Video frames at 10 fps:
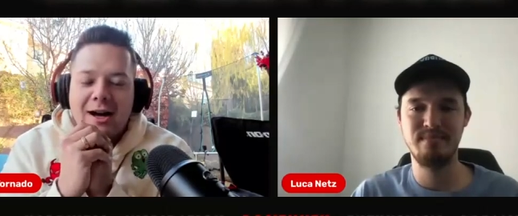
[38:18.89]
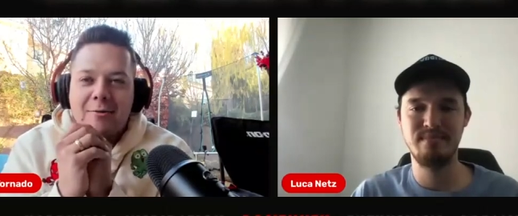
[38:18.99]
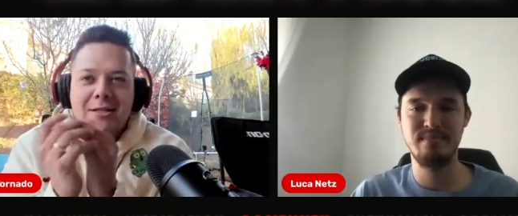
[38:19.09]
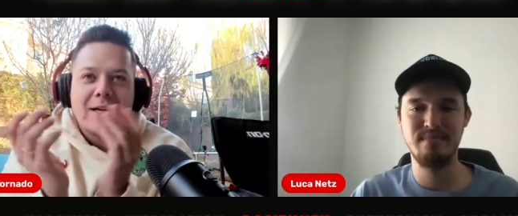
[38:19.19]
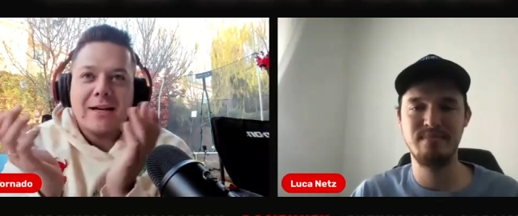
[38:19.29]
Speaker 1: I
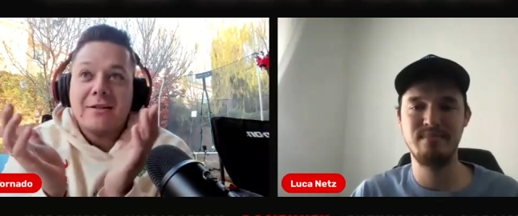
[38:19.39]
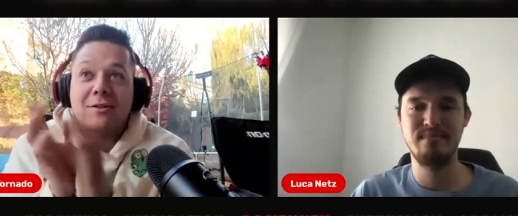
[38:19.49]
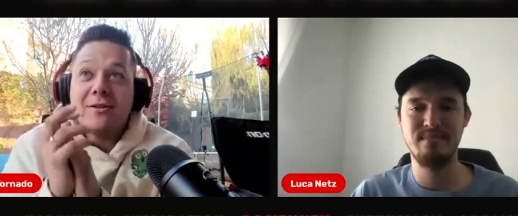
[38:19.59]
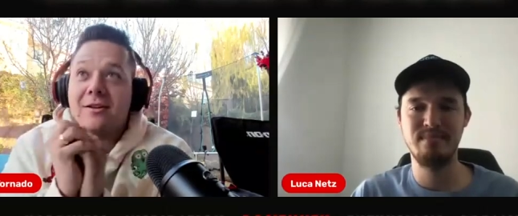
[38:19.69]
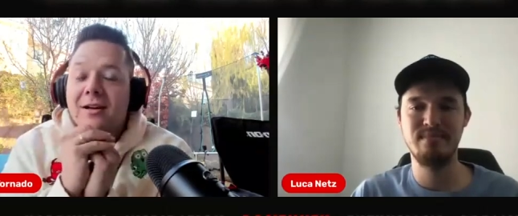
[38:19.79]
was like,
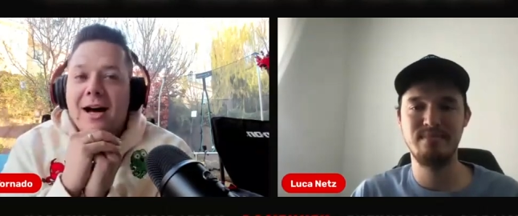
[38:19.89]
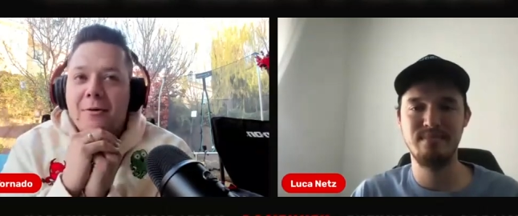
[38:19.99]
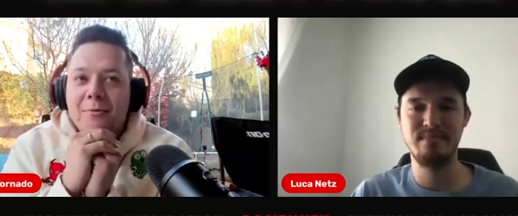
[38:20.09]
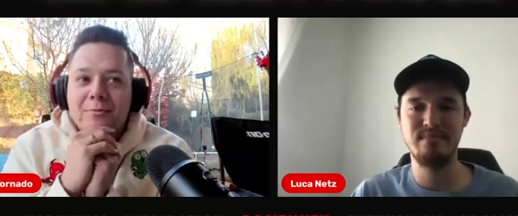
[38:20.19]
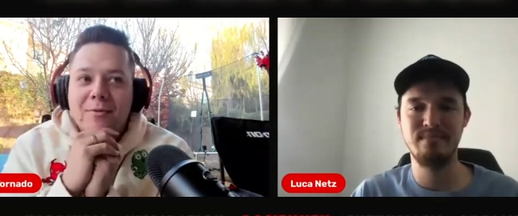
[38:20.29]
dude,
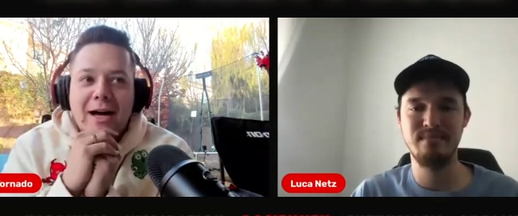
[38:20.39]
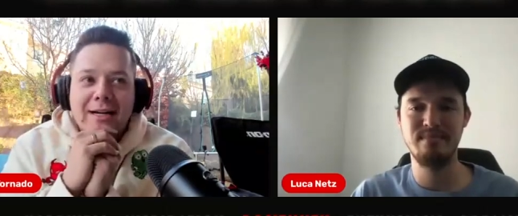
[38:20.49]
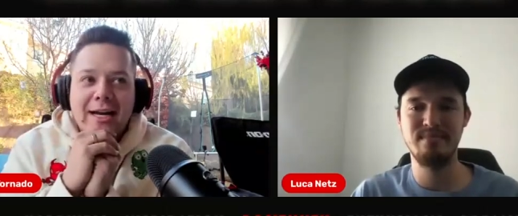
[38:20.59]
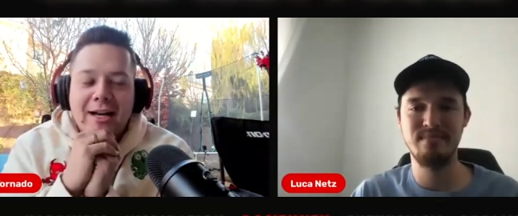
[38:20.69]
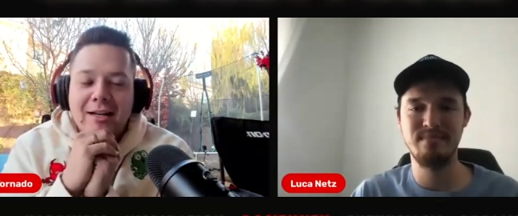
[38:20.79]
I I
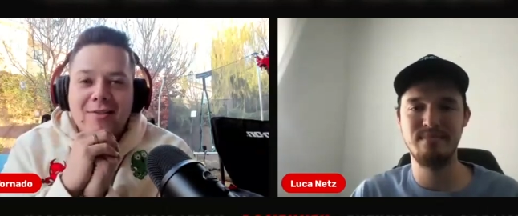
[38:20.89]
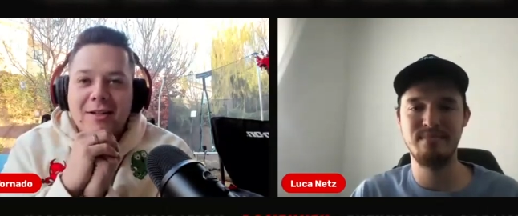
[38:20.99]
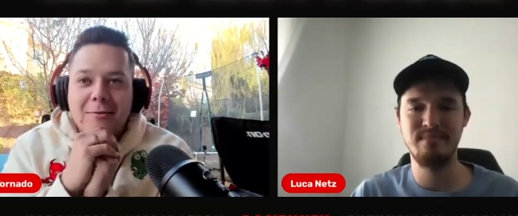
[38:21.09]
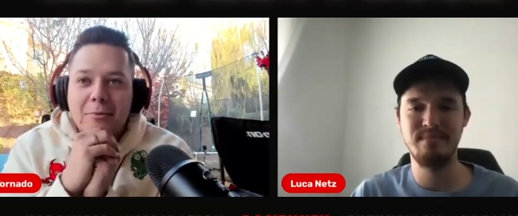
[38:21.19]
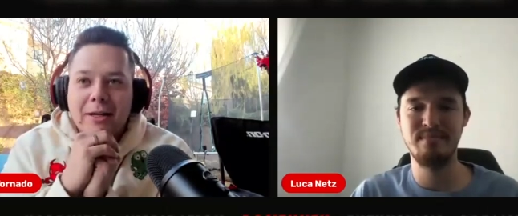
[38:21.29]
can't even
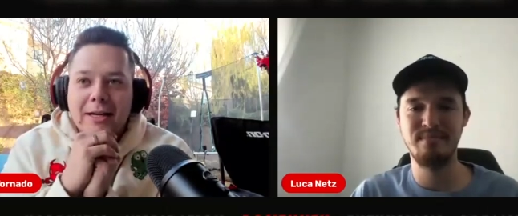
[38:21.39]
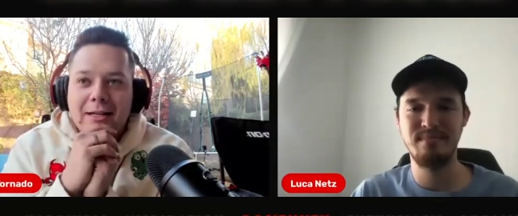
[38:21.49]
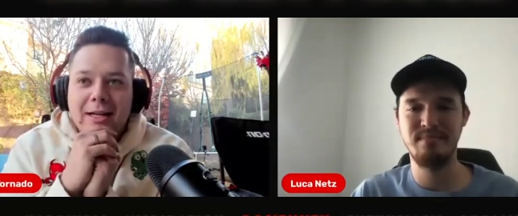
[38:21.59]
complain.